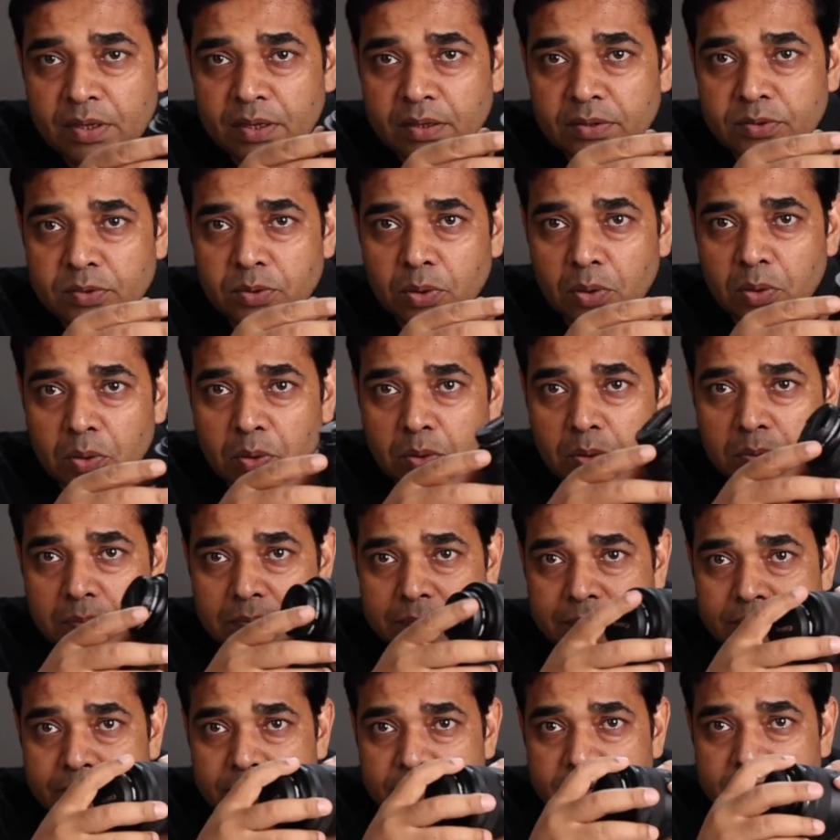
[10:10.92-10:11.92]

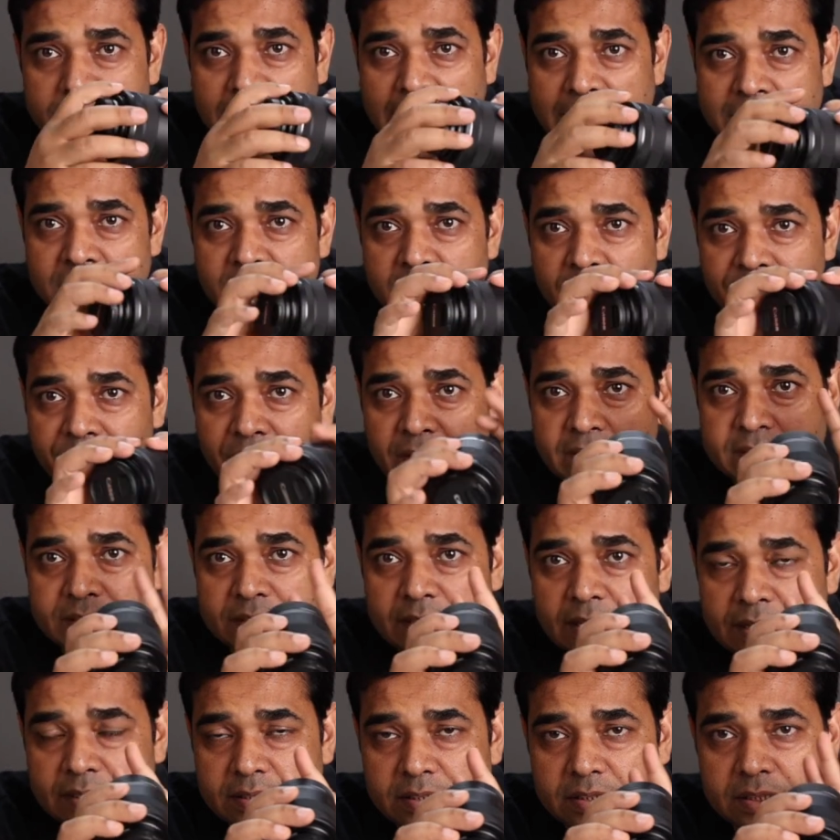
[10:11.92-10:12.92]
So that's the
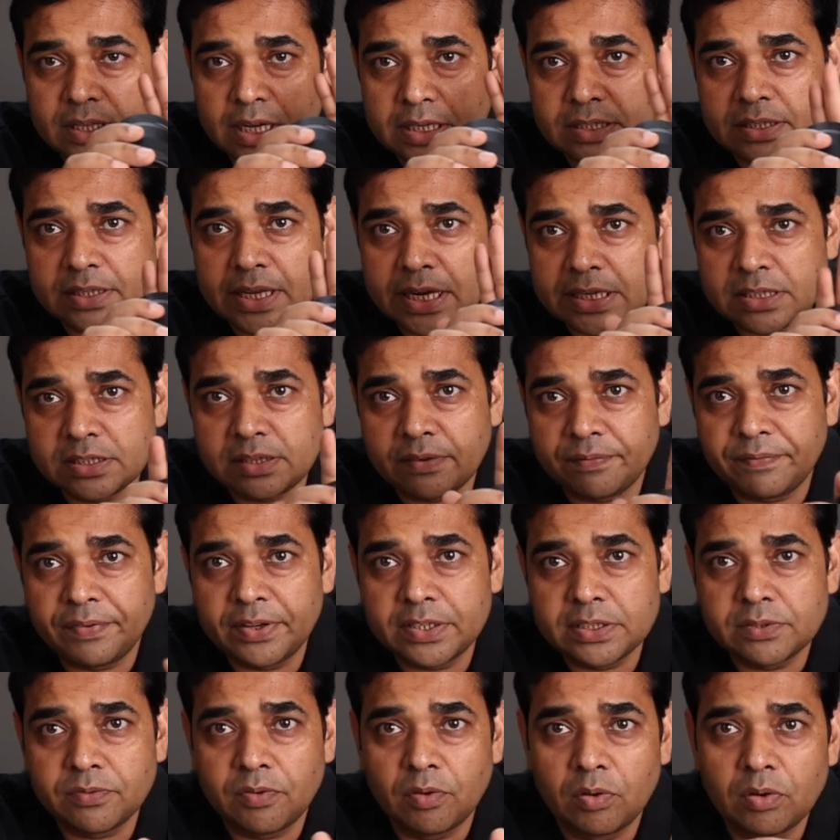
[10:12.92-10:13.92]
fixed lens, that's the
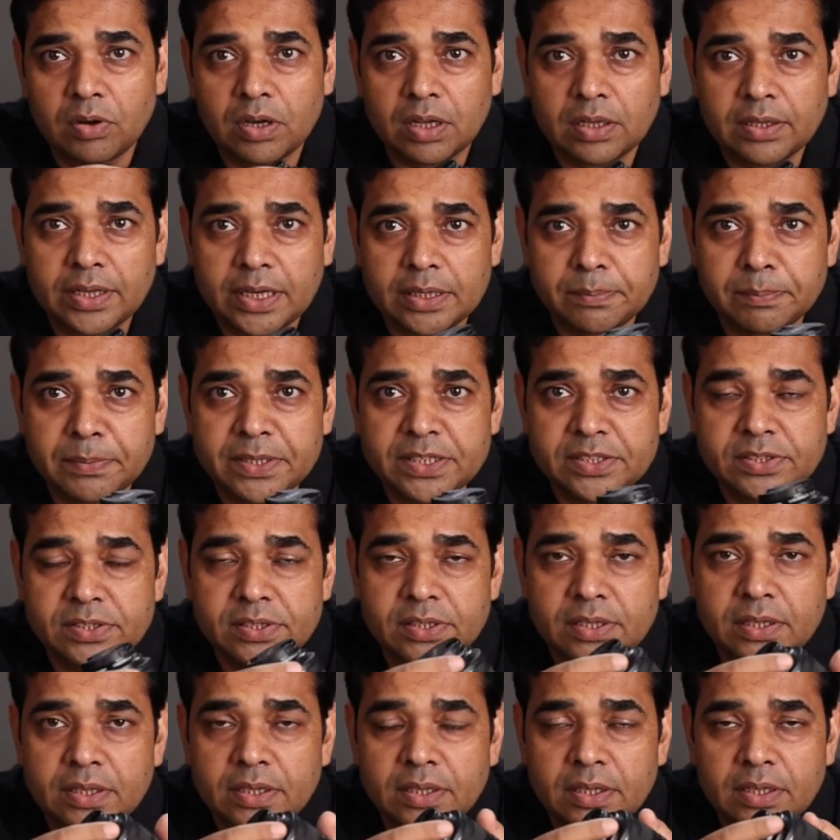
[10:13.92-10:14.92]
fixed focal. That
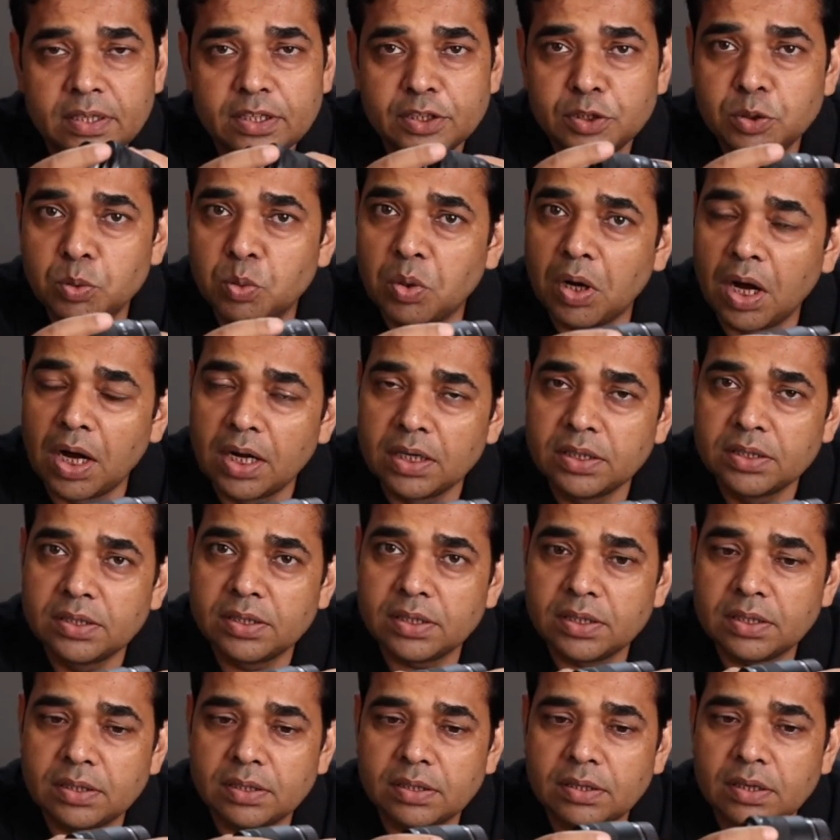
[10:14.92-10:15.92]
means you can't
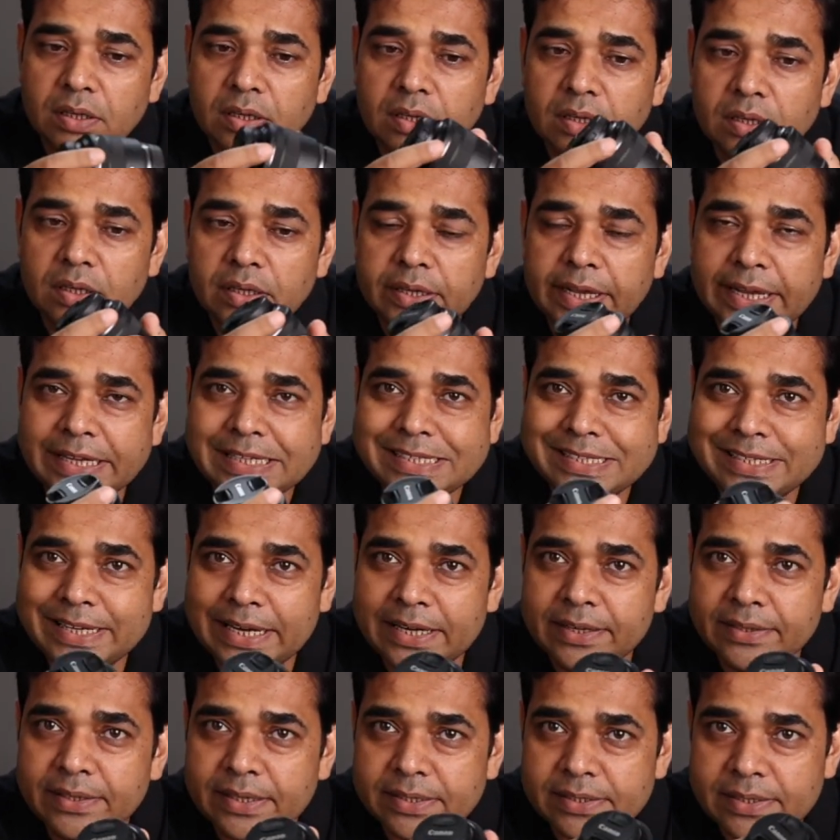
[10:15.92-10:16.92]

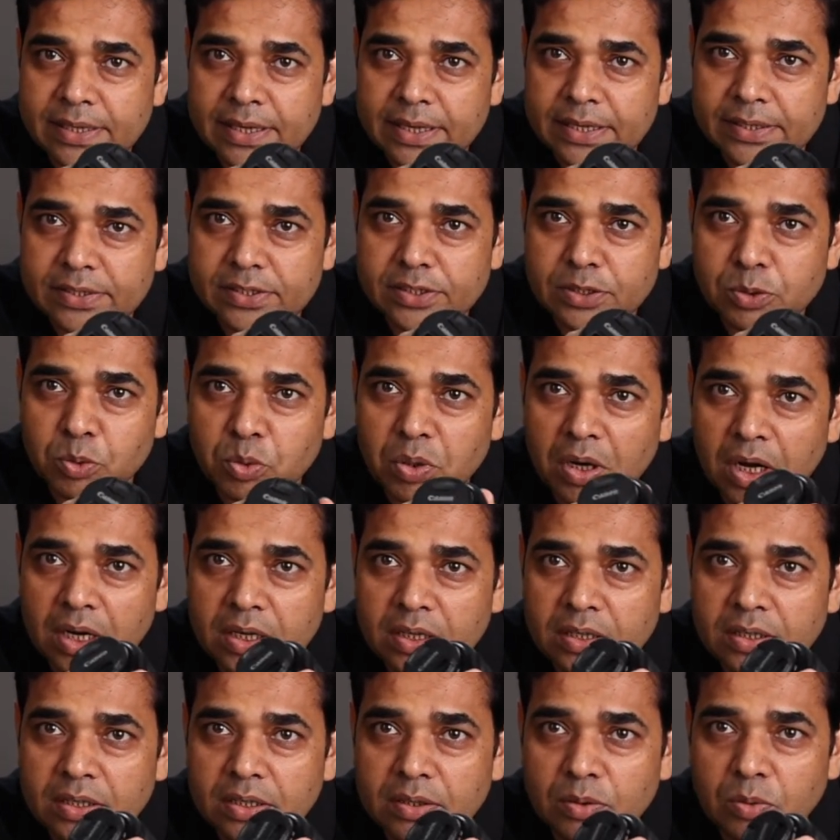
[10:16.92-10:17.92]
extend this lens. You
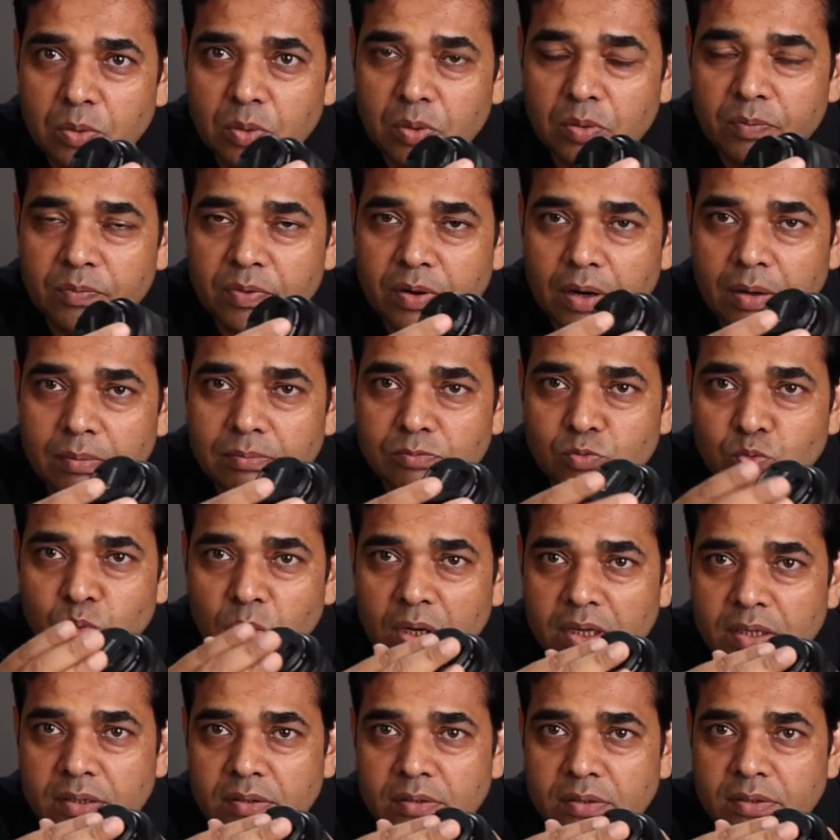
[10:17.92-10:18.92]
can't go from
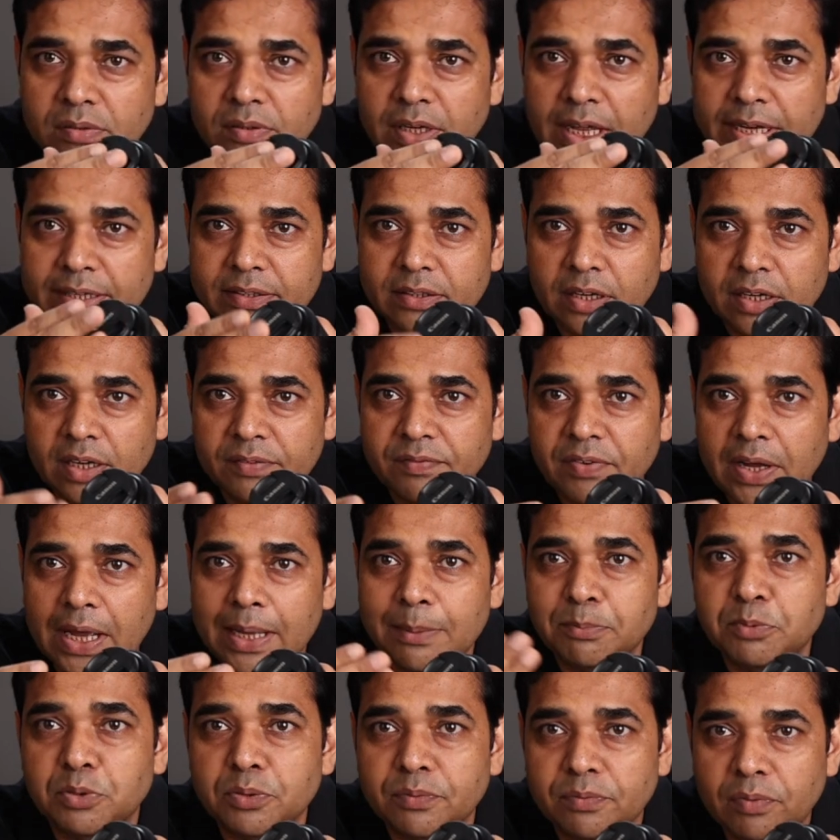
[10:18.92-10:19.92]
one like
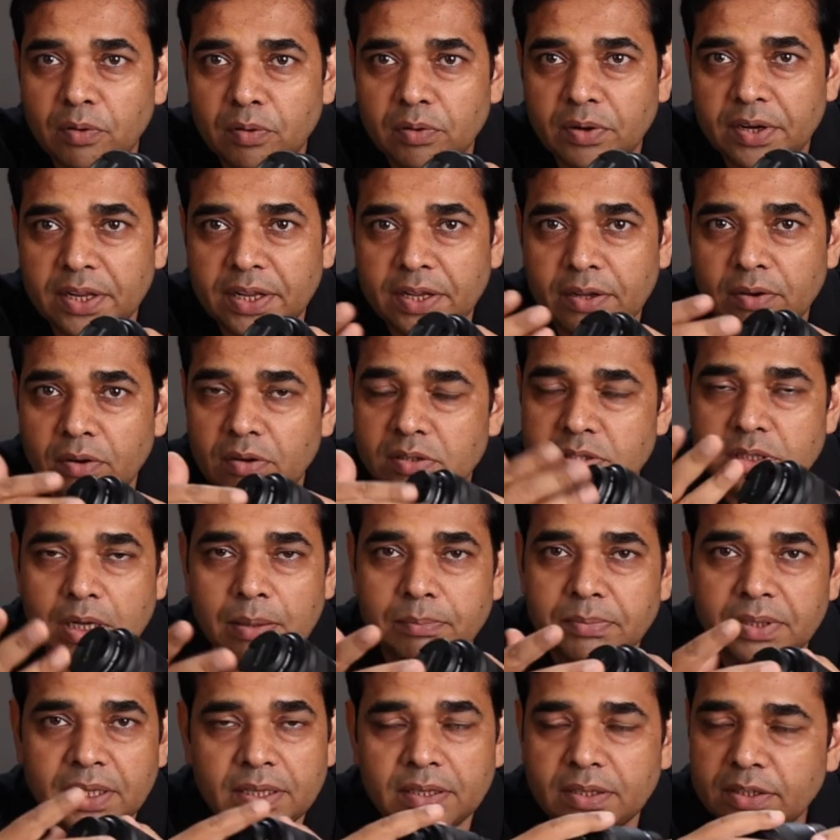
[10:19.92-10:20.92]
35 to 40 or
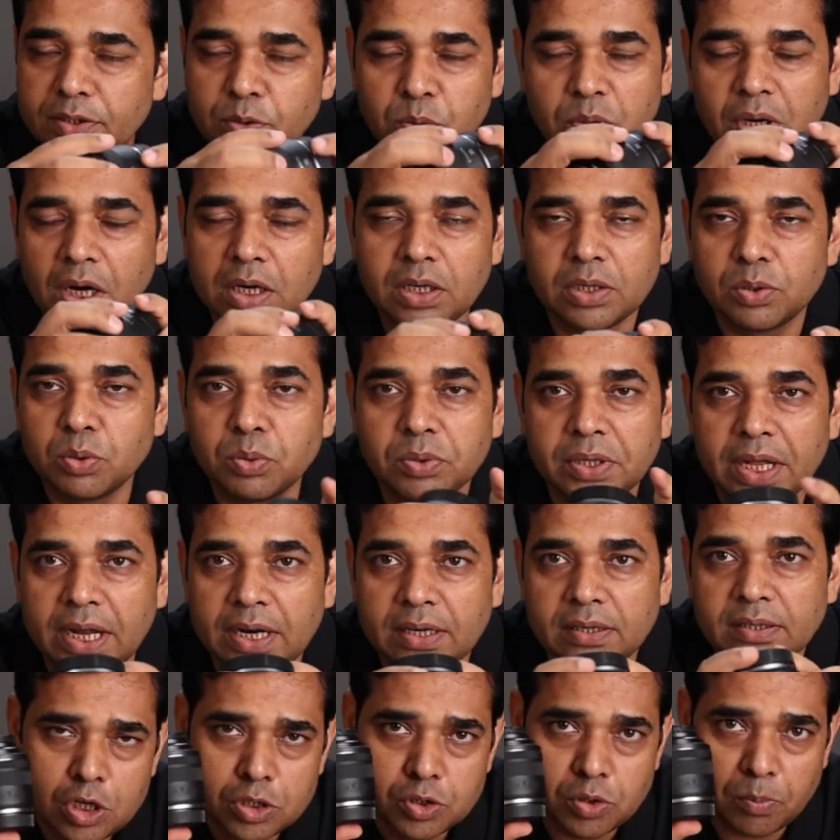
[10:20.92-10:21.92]
something. You can't do
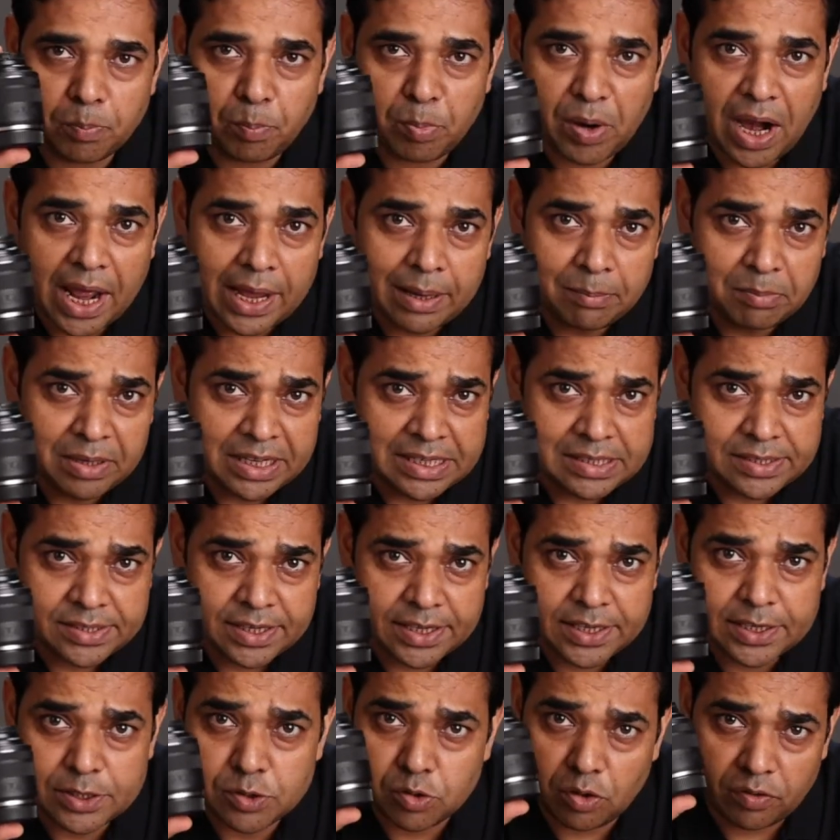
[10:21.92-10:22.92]
that. So prime
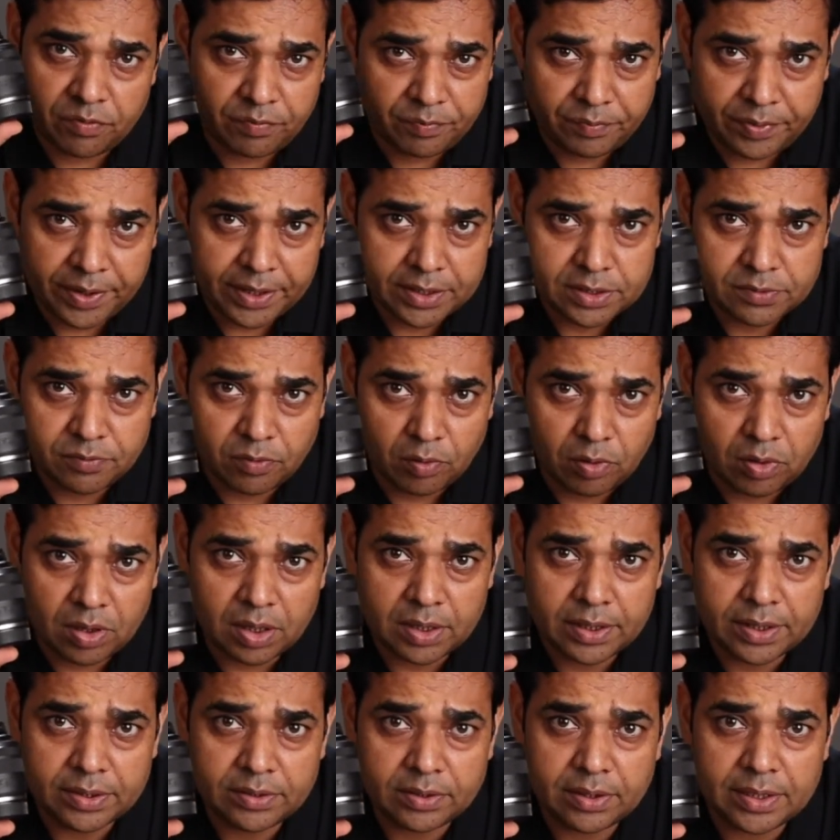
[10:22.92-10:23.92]
lenses or fixed focal
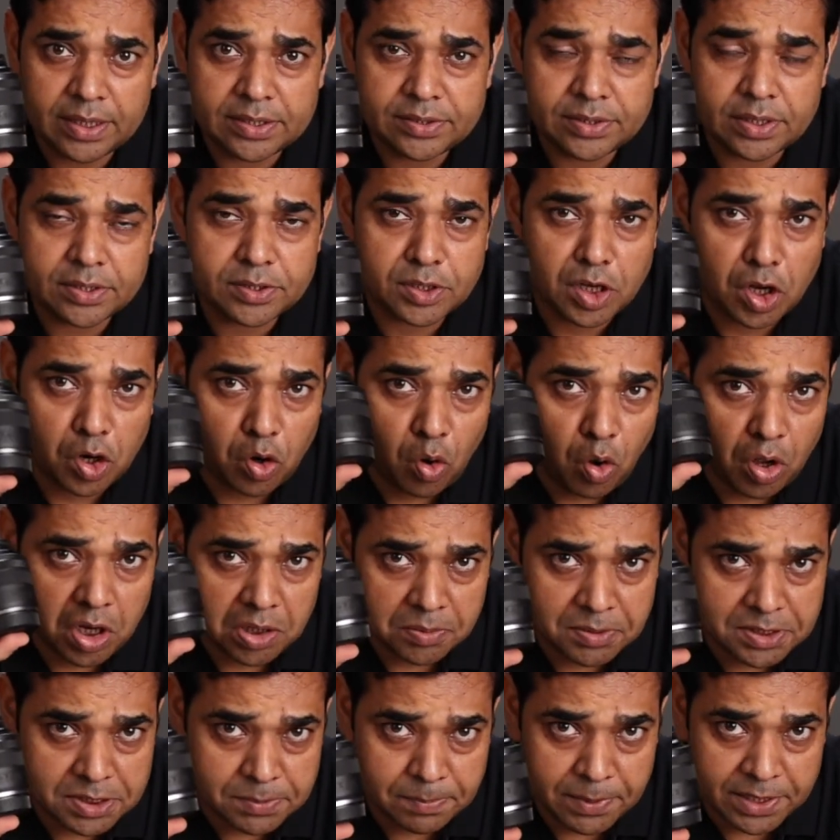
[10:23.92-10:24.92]
length lenses are
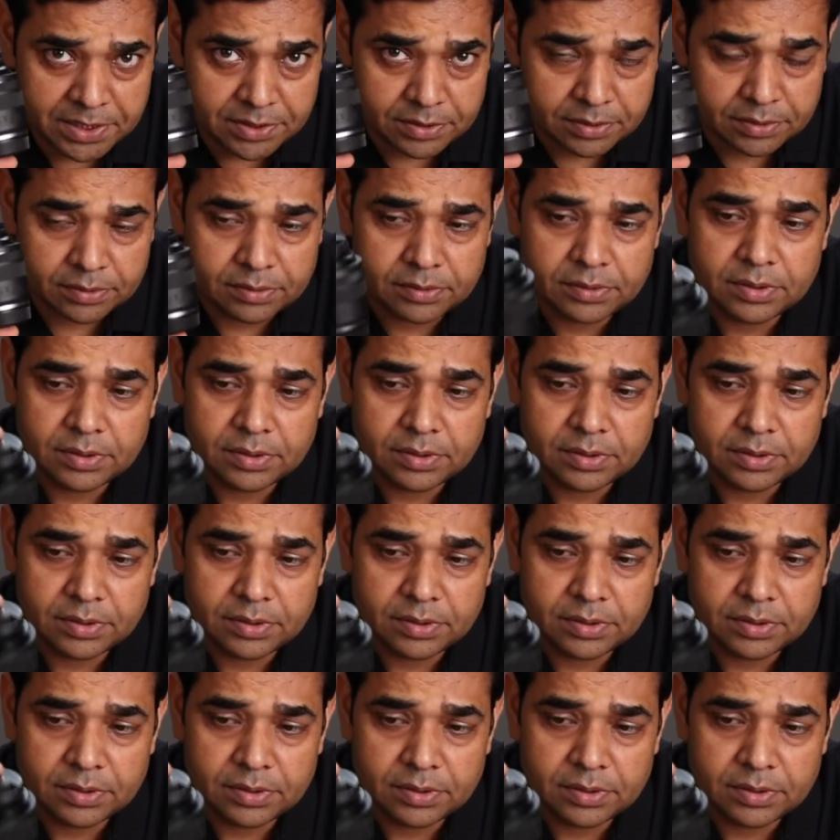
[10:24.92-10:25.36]
always better.